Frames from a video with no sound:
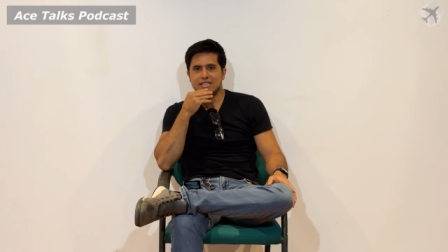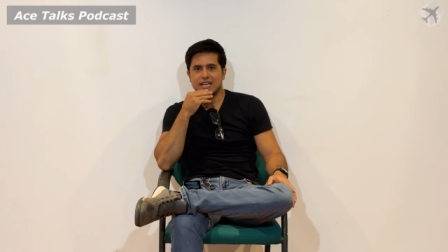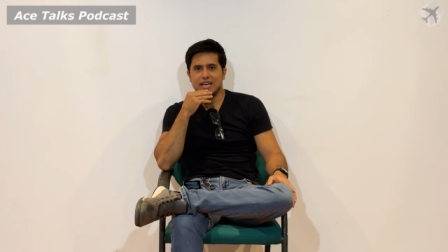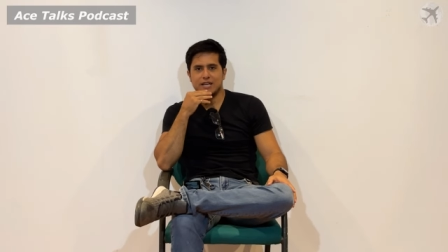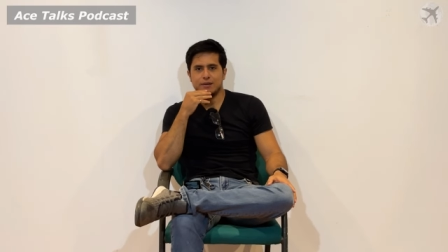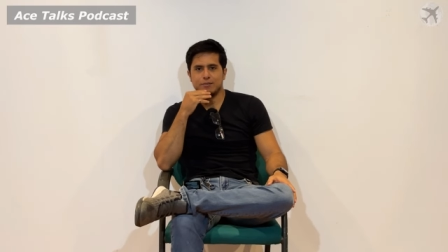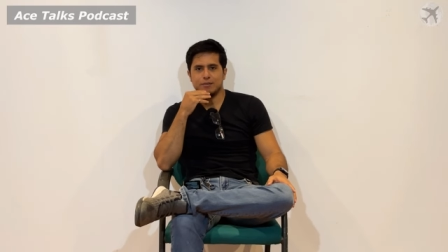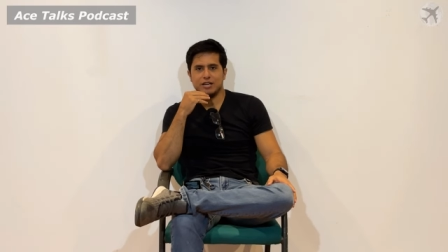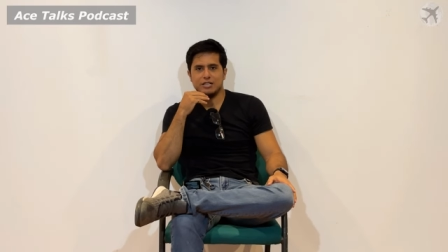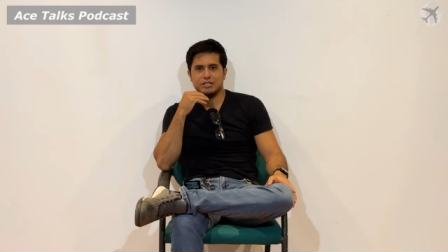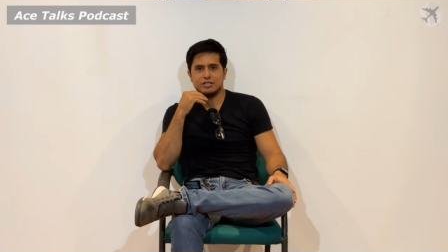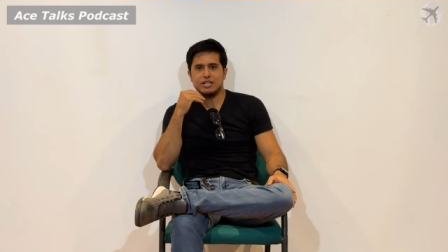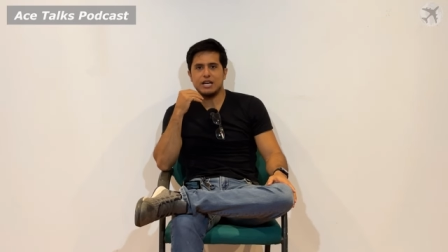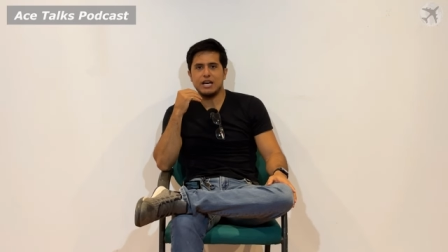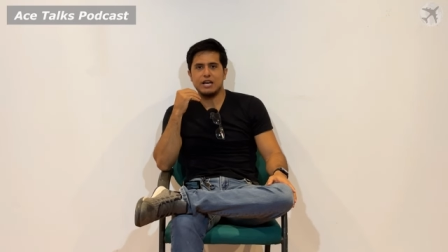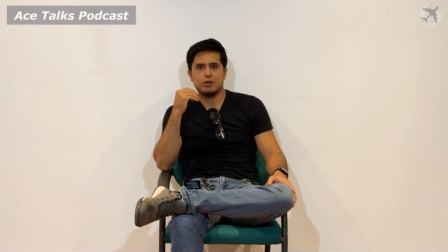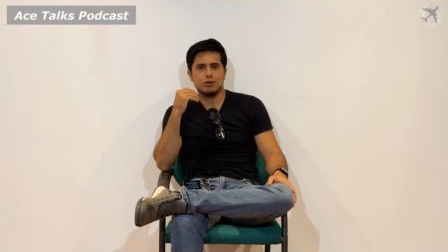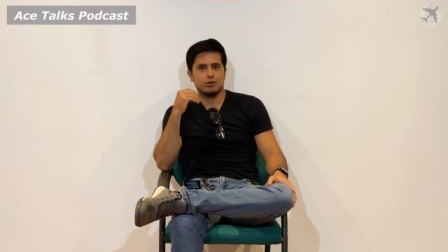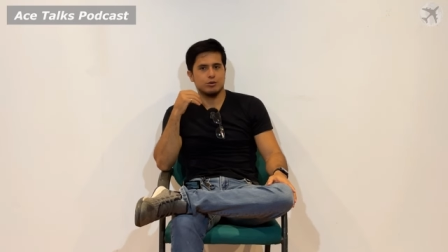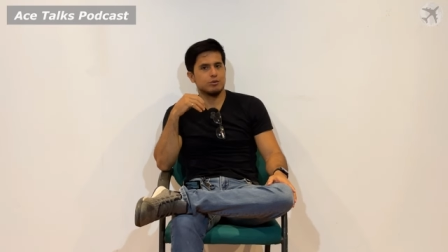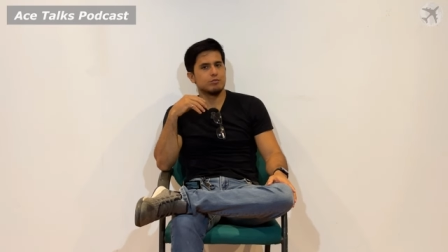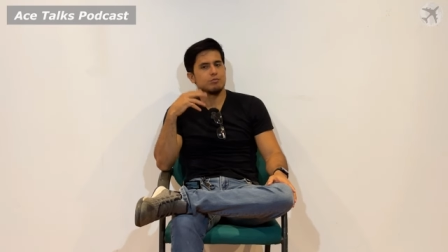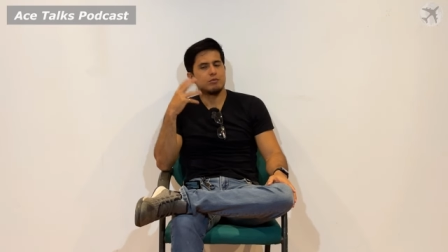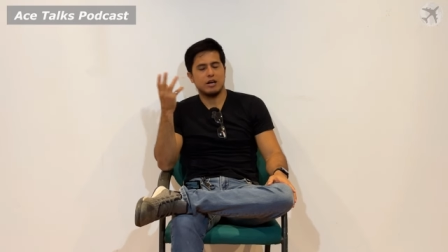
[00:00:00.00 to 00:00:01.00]
and my
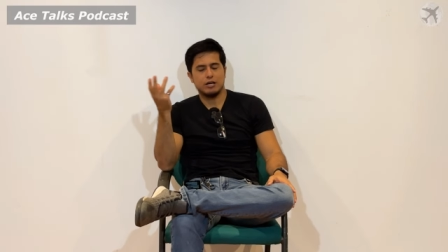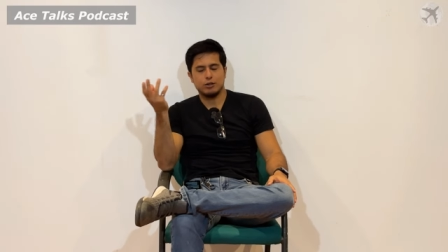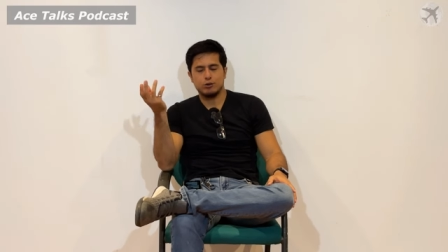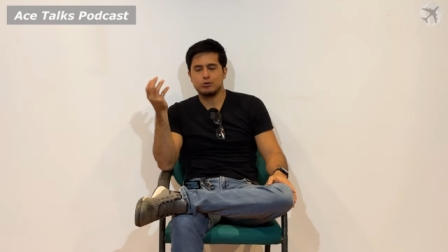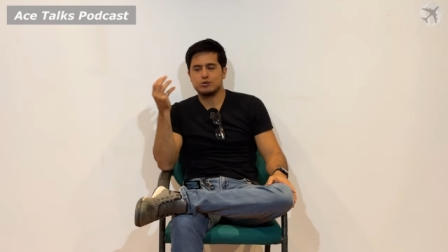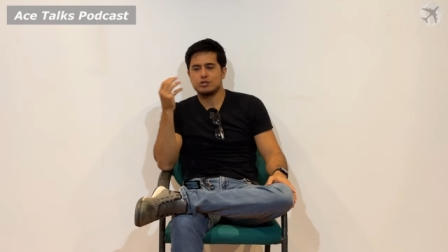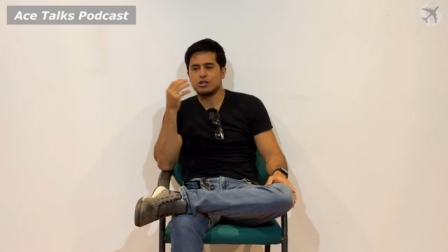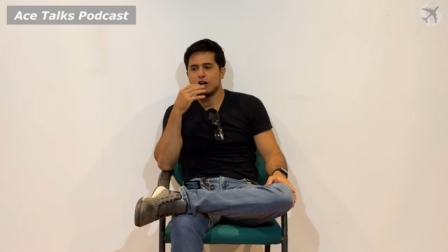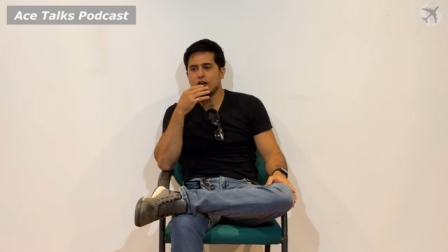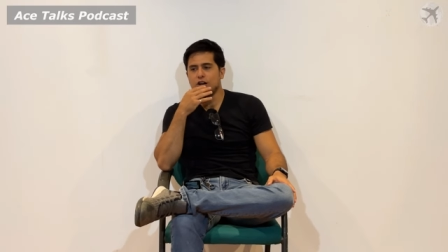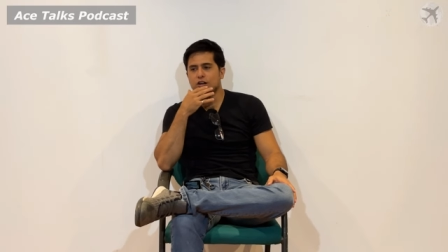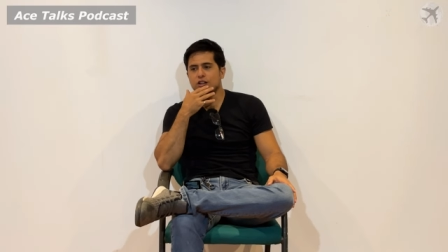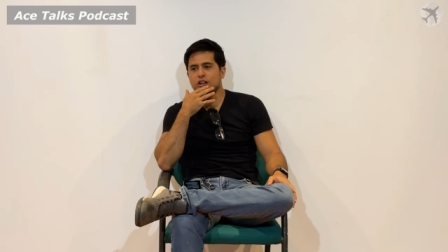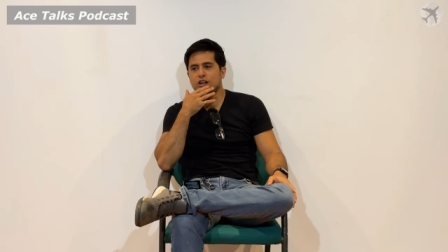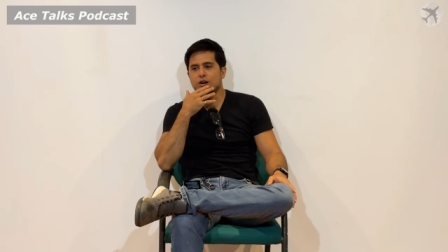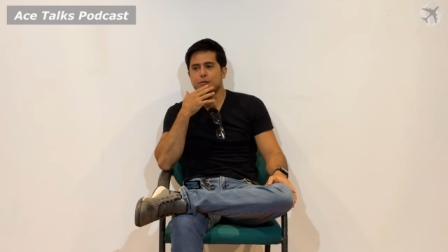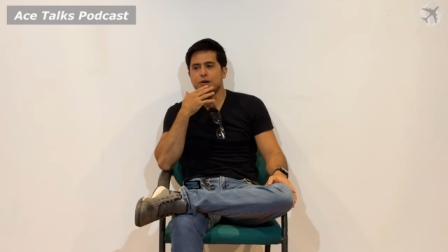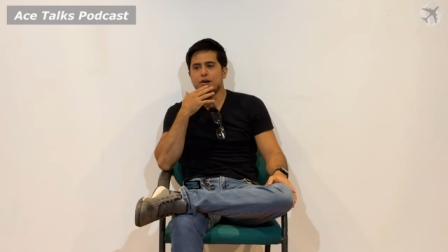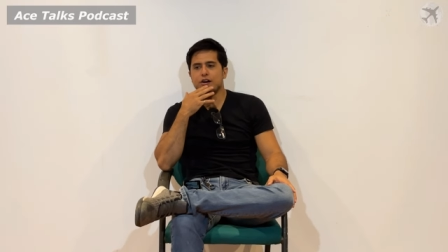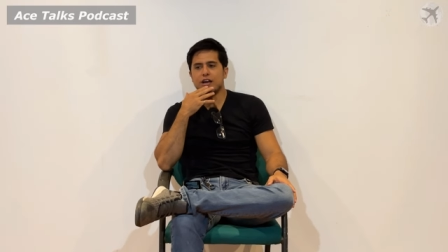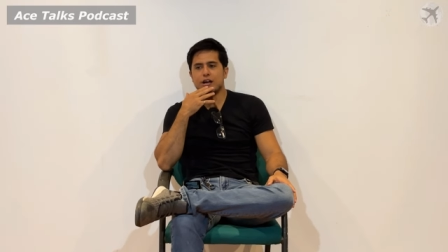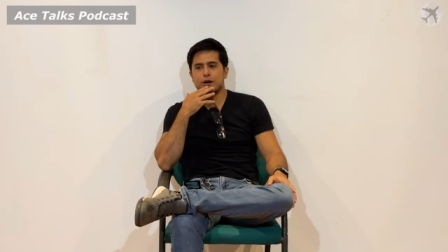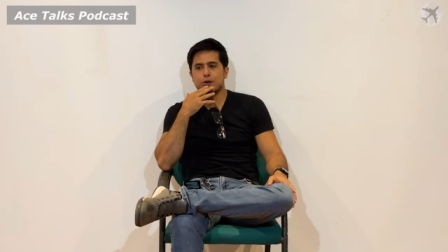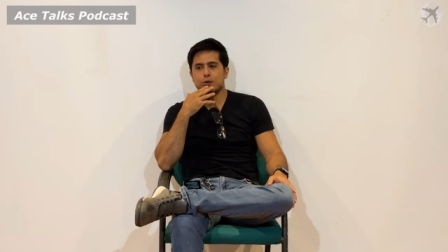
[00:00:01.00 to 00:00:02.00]
channel, I do talk a lot
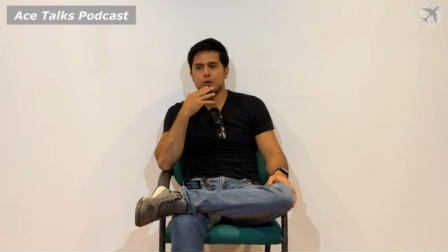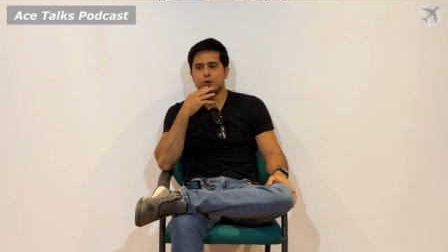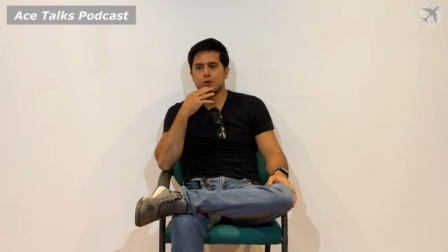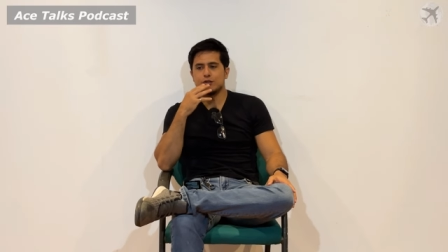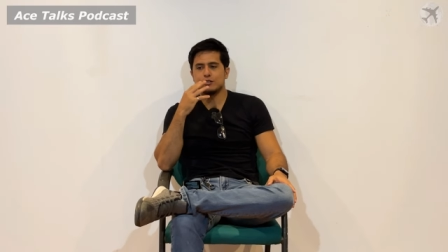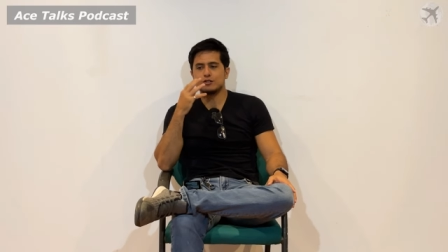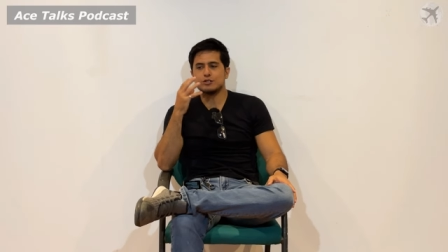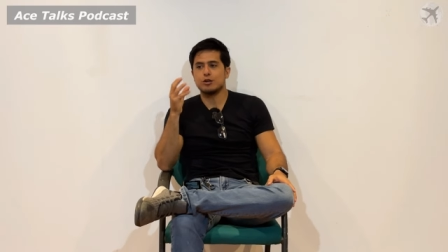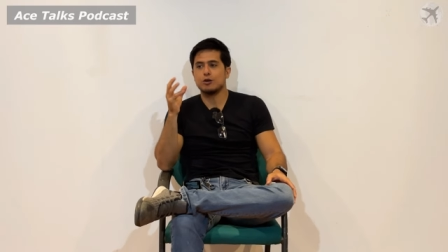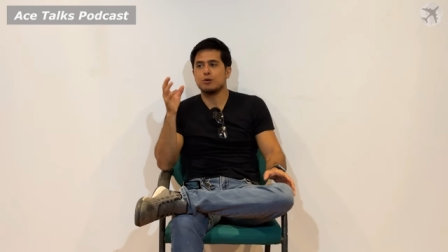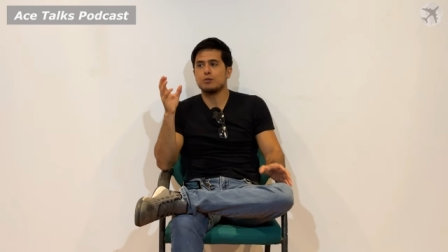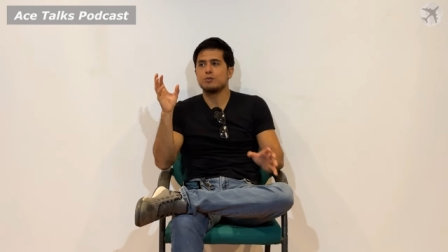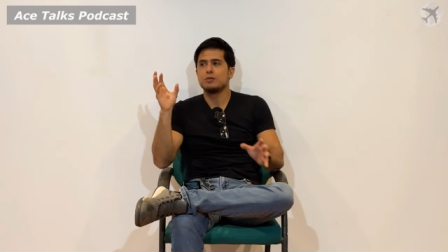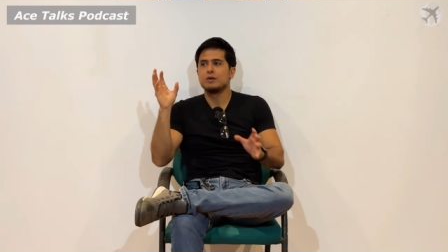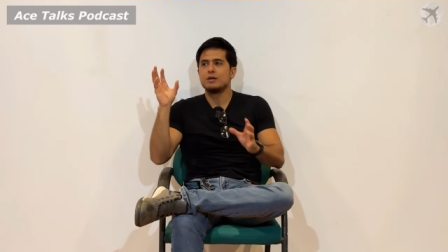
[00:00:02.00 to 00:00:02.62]
about Ecuador. So